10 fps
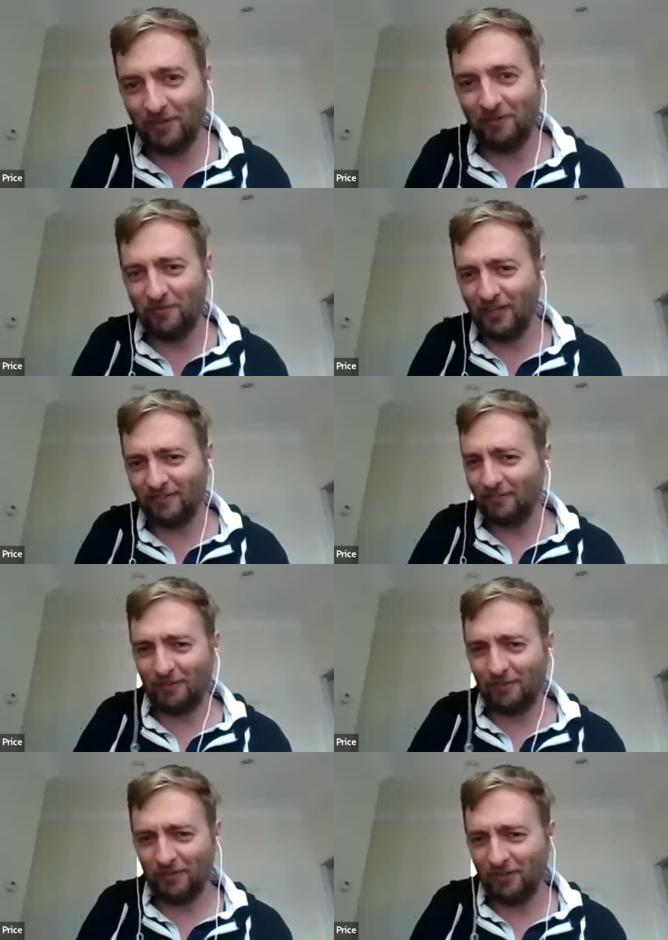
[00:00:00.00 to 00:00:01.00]
to invest.
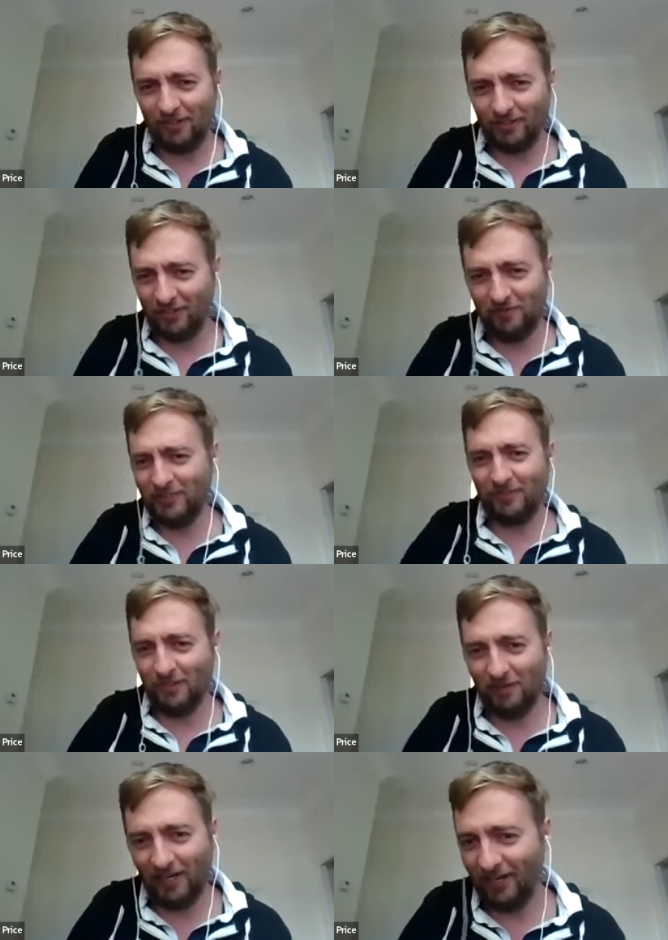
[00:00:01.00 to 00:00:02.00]
Can, can we
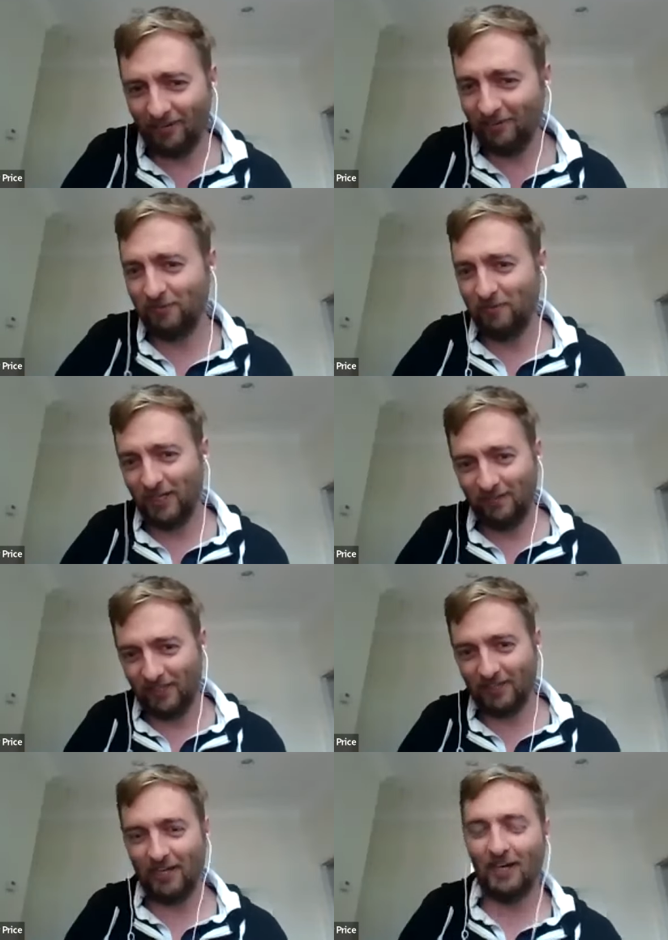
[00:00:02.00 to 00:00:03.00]
talk about how we might
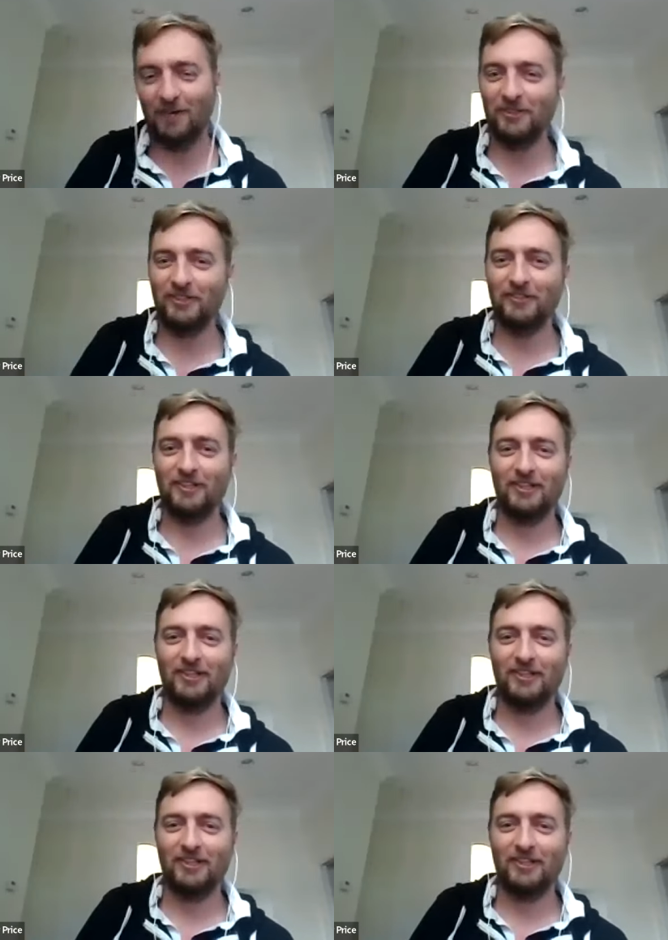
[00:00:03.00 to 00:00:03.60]
make that happen?"